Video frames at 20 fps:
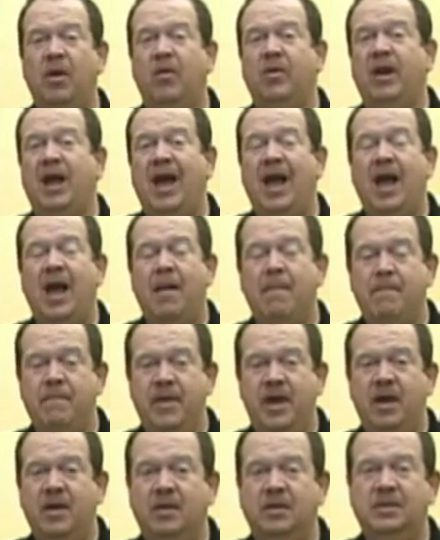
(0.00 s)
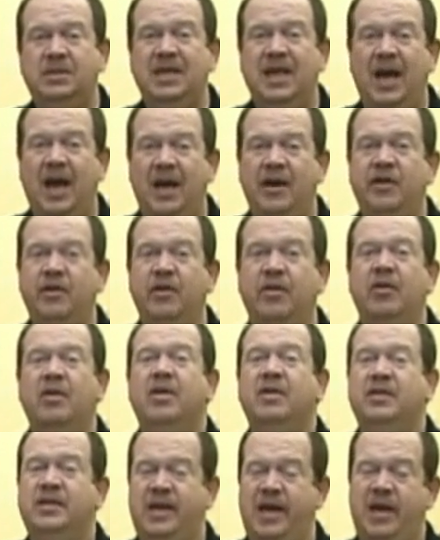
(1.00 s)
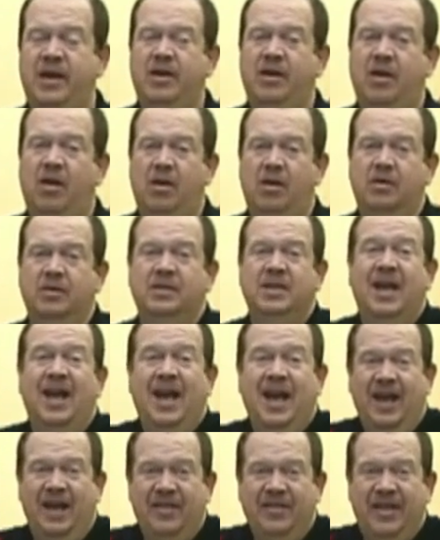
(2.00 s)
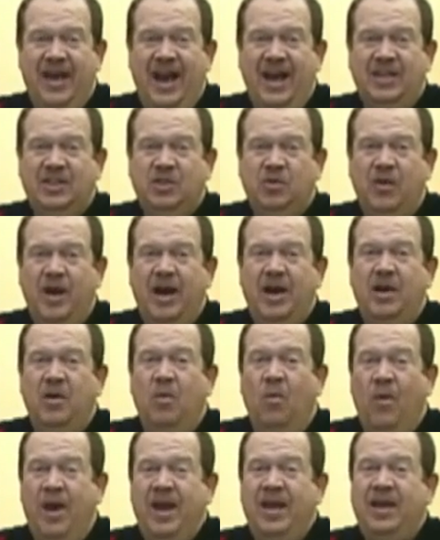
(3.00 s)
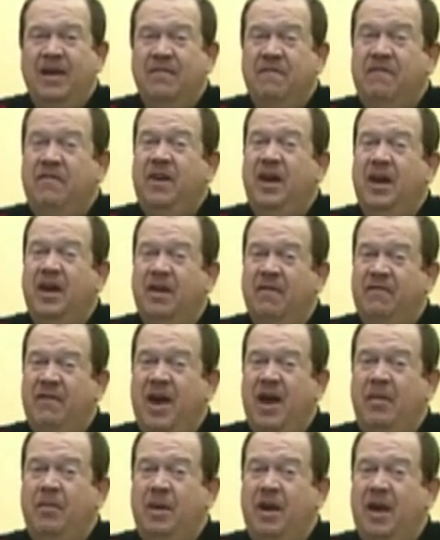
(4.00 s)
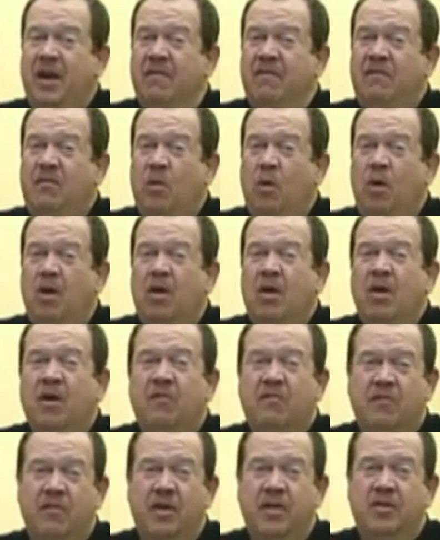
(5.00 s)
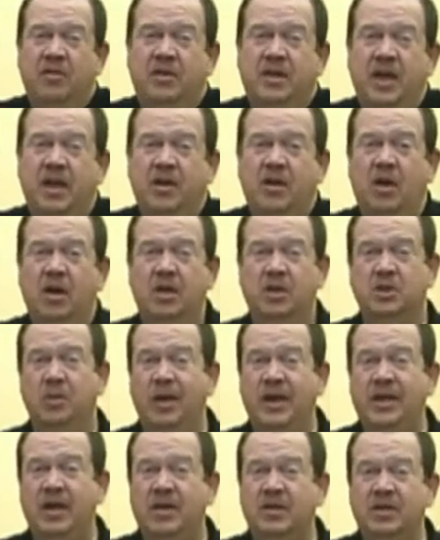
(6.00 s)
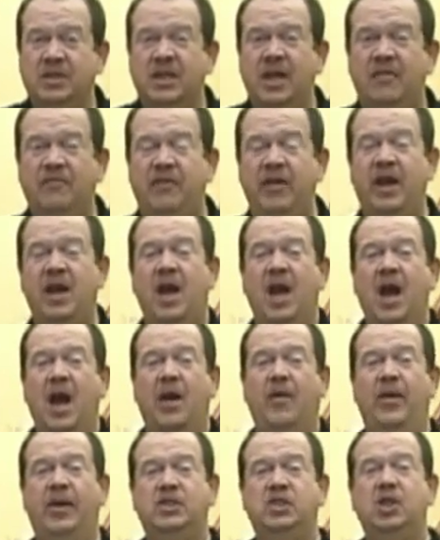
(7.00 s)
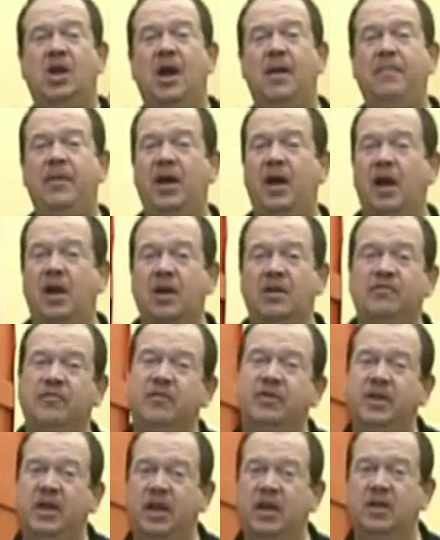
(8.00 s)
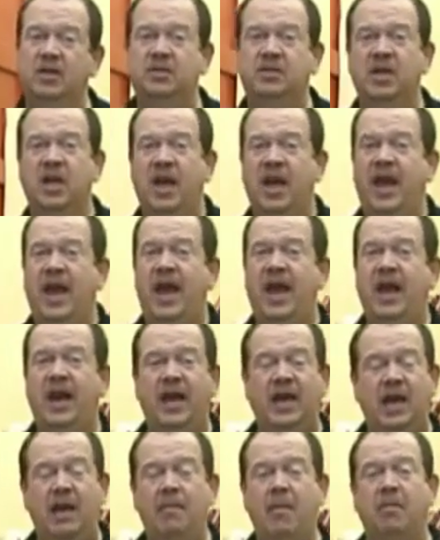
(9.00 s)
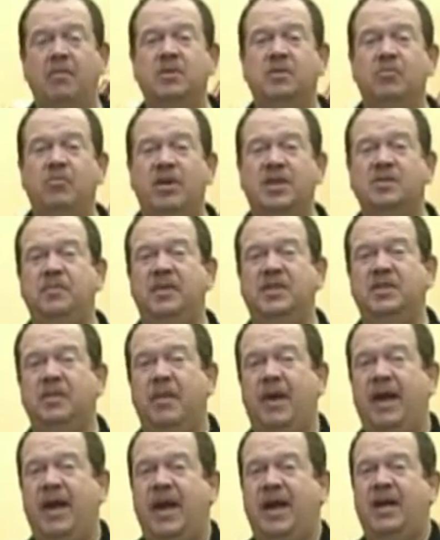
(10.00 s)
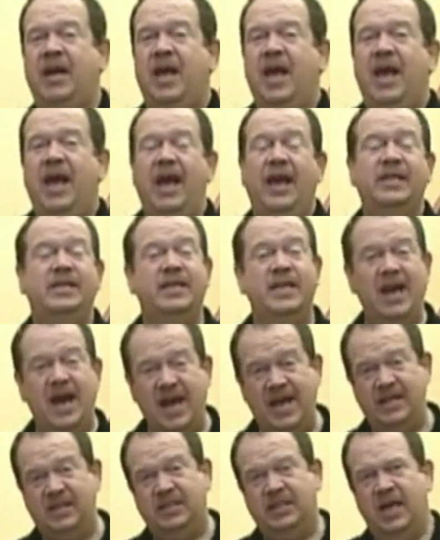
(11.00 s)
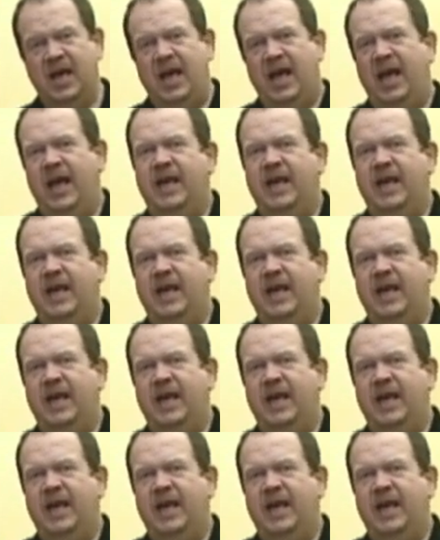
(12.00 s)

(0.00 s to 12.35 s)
about meals under $10. That's right, we can feed a family of 4 for under $10. I went down to Safeway, I went shopping, I looked for deals, and I came up with some recipes in my head. And tonight's